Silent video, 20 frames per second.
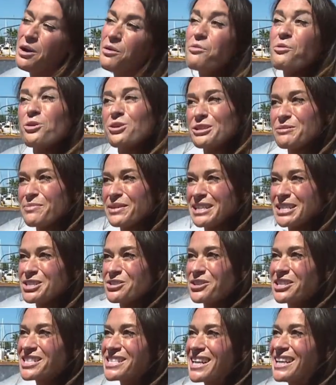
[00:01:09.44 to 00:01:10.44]
uh, War
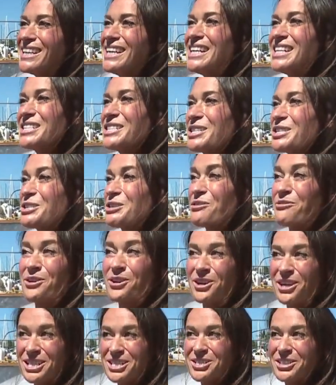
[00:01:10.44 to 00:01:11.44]
Administration to serve her
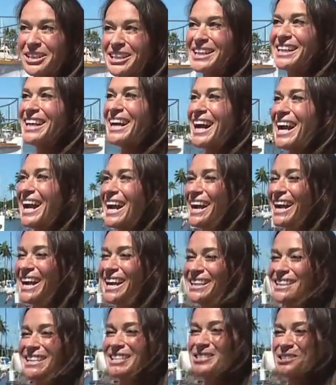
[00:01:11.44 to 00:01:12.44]
country.
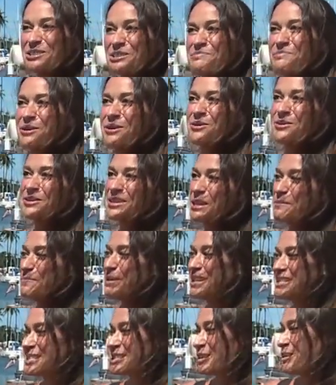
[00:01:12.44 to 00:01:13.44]
And they took the boat and they
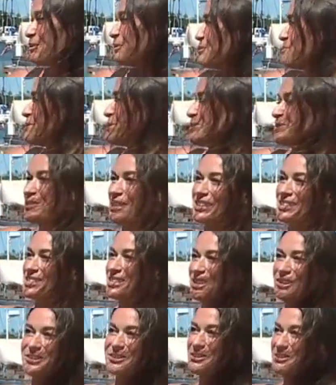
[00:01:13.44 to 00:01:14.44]
painted the whole boat a
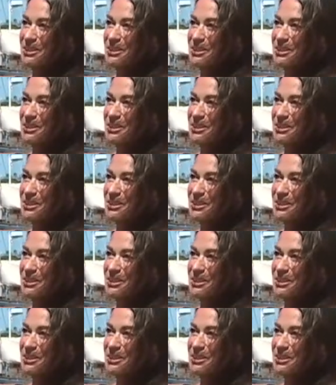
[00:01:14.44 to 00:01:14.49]
dull